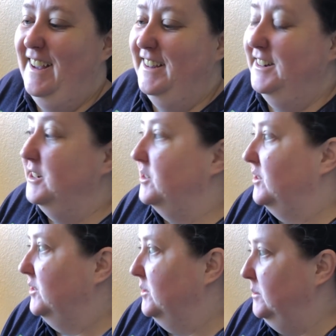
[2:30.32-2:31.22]
and
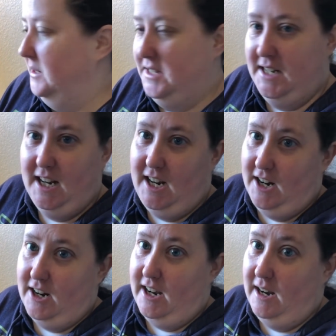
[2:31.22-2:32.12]
we're sitting
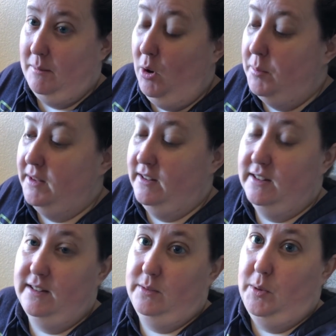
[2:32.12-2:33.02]
here, and I'm hoping
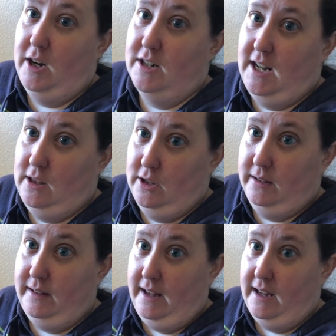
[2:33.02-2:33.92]
this is what our day
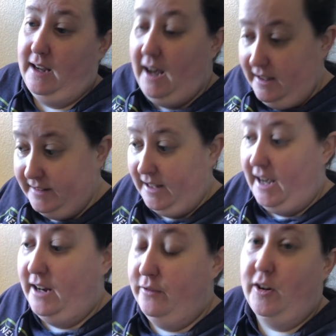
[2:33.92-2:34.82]
looks like,
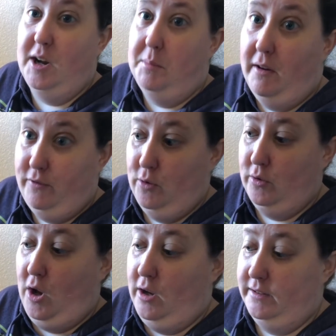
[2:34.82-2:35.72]
aside from a
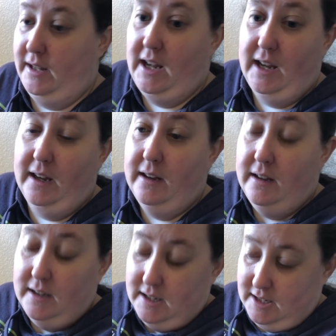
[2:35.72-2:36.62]
phone call saying,
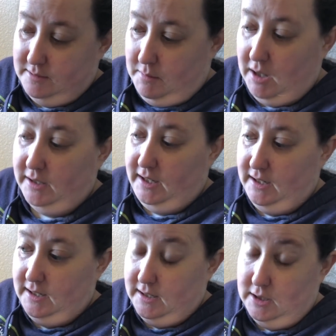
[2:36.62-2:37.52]

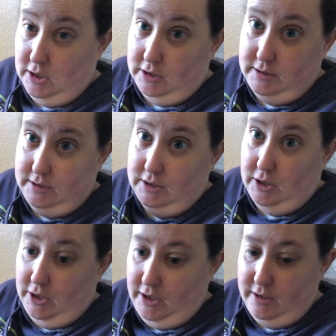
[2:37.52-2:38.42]
Molly looks
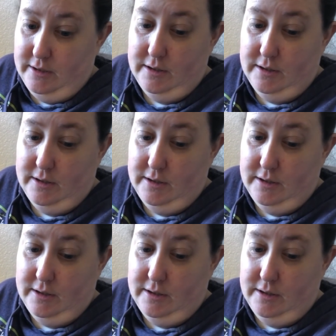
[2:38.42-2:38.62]
good.